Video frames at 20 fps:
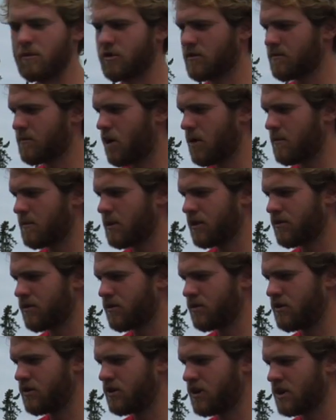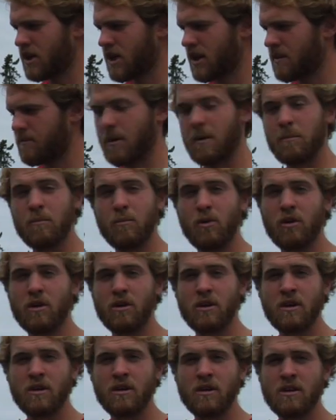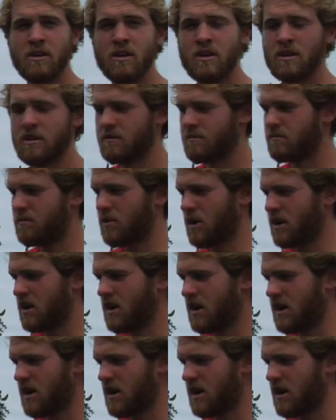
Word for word: The smallmouth will usually come up more, but